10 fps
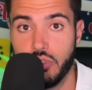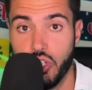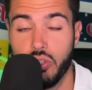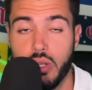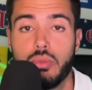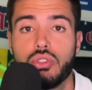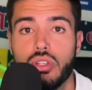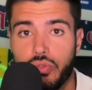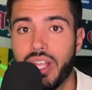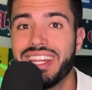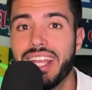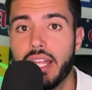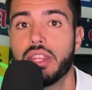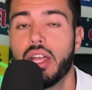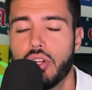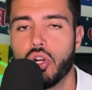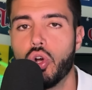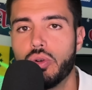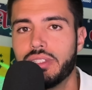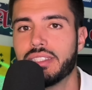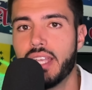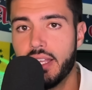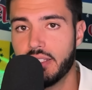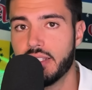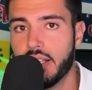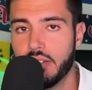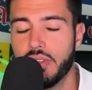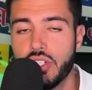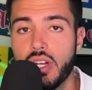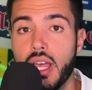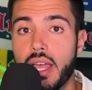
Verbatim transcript: Gianluca Busio for getting another goal in the Italian second division,